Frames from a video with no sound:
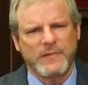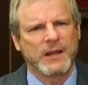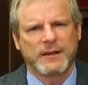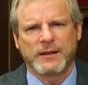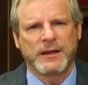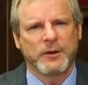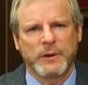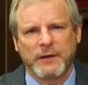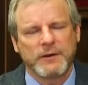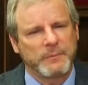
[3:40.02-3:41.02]
You can hear
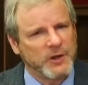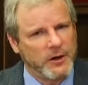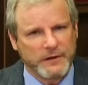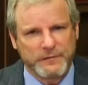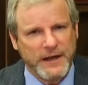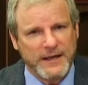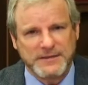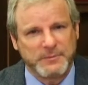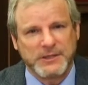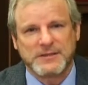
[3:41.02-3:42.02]
whenever I'm talking
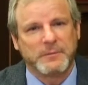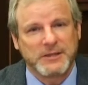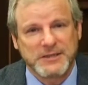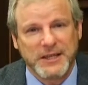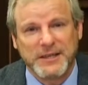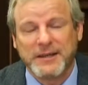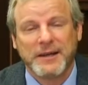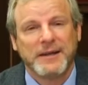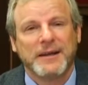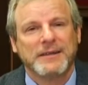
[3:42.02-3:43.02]
fast, it means I'm excited.
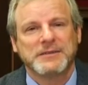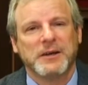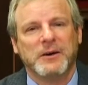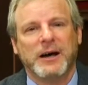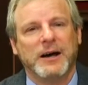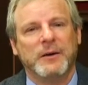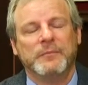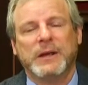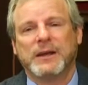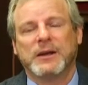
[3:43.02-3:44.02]
So
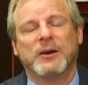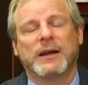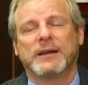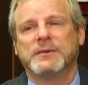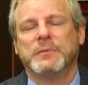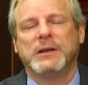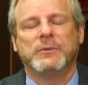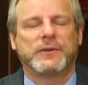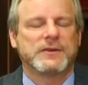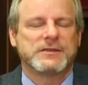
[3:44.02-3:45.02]
I got to meet
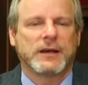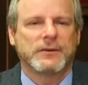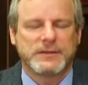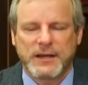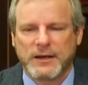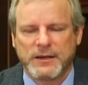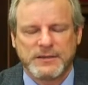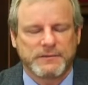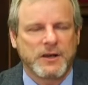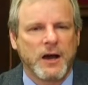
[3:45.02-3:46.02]
with the
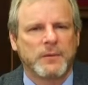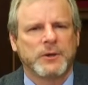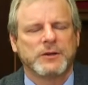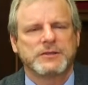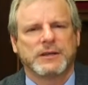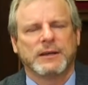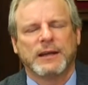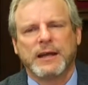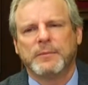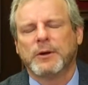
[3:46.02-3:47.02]
secretaries of commerce and
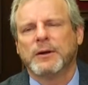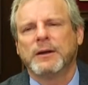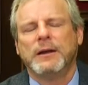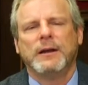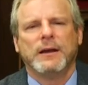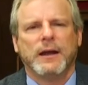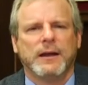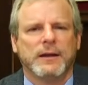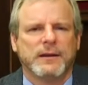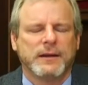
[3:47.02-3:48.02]
labor
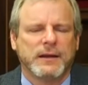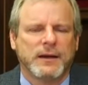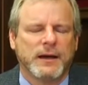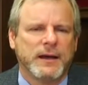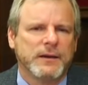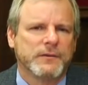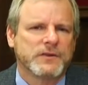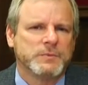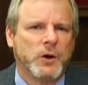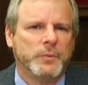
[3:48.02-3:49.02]
and the head of
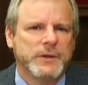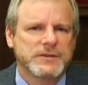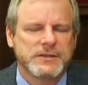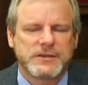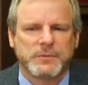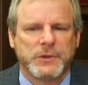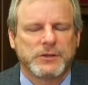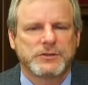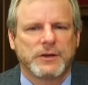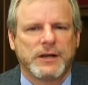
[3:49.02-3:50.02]
the Small Business
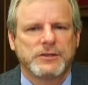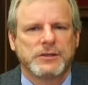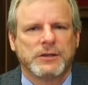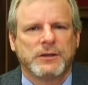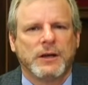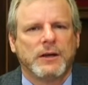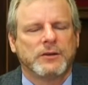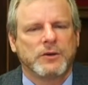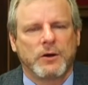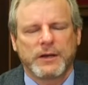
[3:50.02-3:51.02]
Administration,
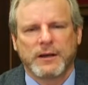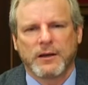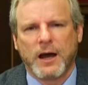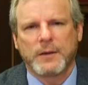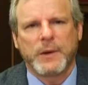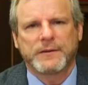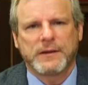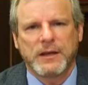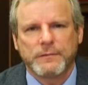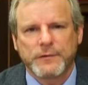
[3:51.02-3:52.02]
talking a lot about
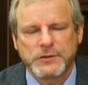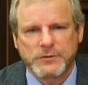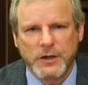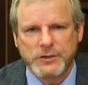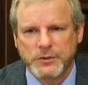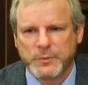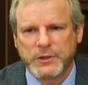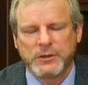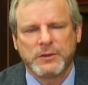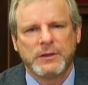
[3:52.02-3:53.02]
the infrastructure
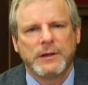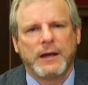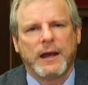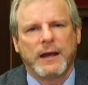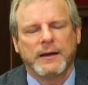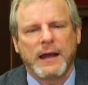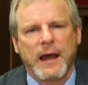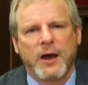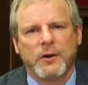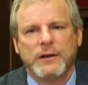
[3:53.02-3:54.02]
bill and
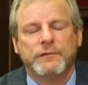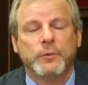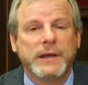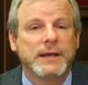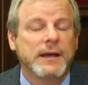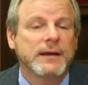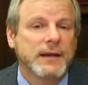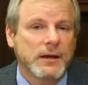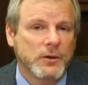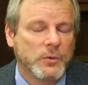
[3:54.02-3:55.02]
how if we can
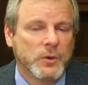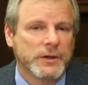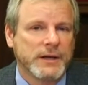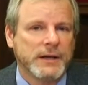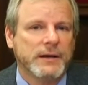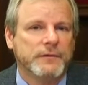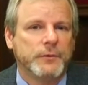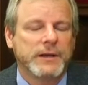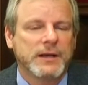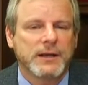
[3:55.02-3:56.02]
get coordinated, if
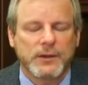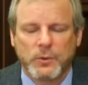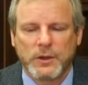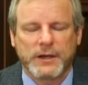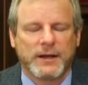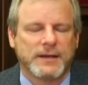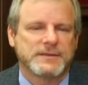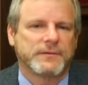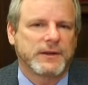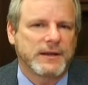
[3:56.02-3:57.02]
we can get
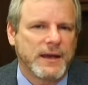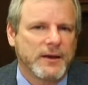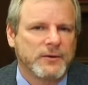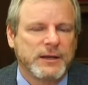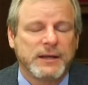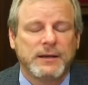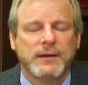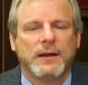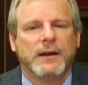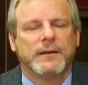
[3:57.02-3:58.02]
organized, if the
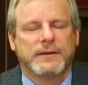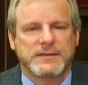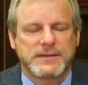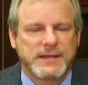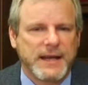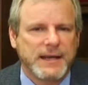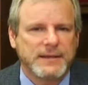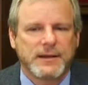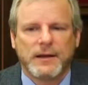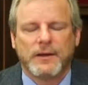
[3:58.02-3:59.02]
county, the
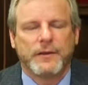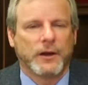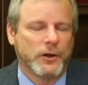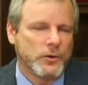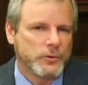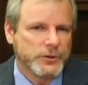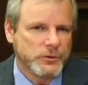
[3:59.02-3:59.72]
state, the local